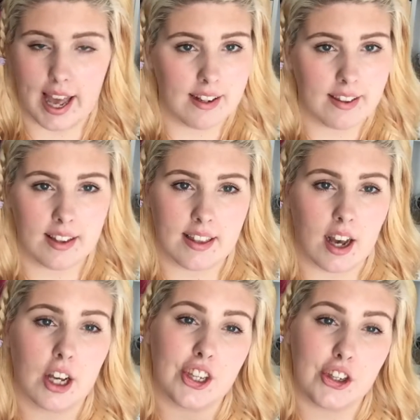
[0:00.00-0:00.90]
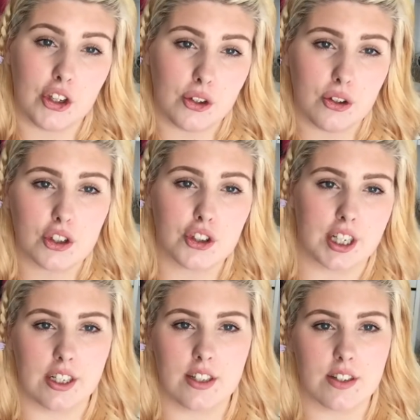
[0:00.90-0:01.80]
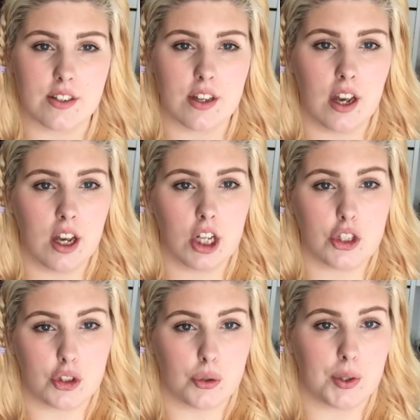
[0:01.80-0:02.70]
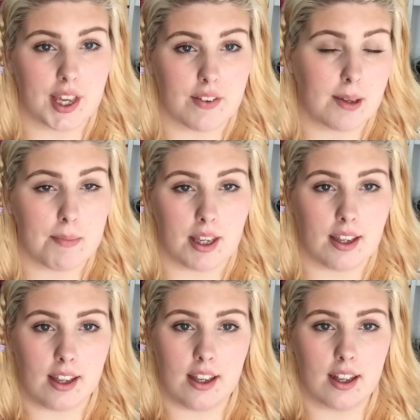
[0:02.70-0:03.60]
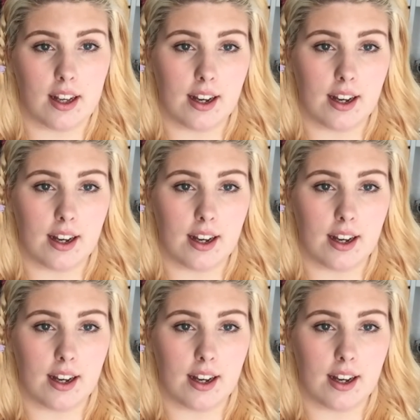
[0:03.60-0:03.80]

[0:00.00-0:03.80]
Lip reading: anything like that are huge triggers to giving me,